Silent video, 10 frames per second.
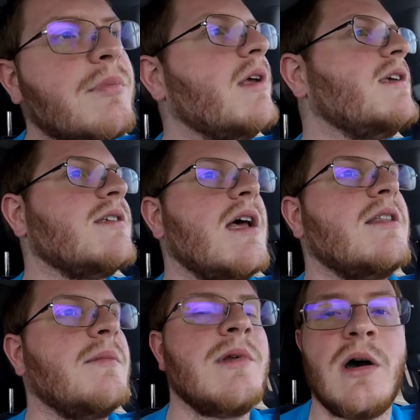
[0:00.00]
please
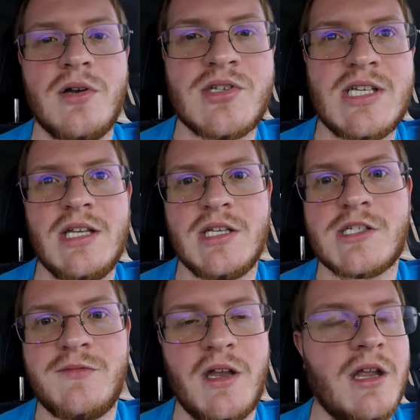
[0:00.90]
let them know to see
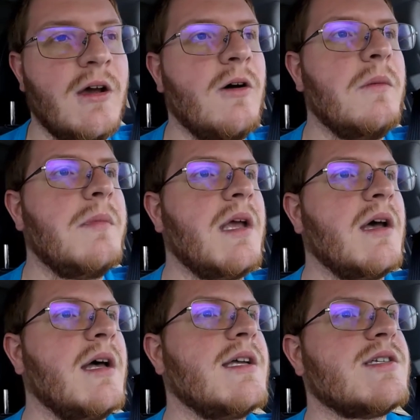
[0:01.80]
this video,
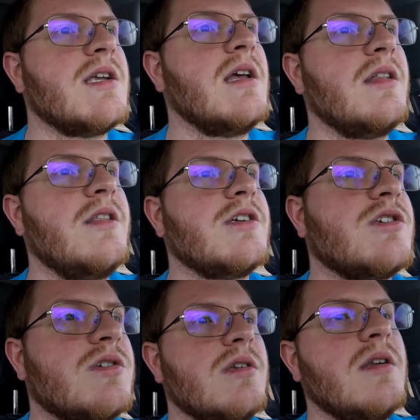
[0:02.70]
because
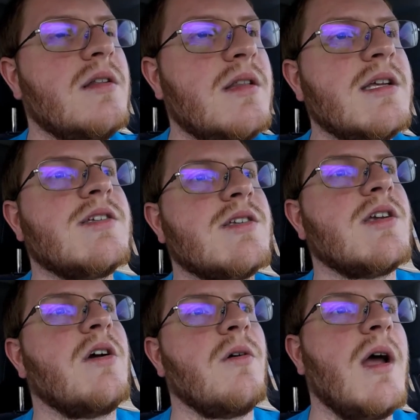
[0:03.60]
this
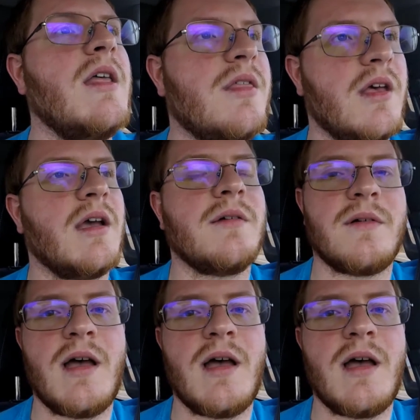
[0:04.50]
is a great thing.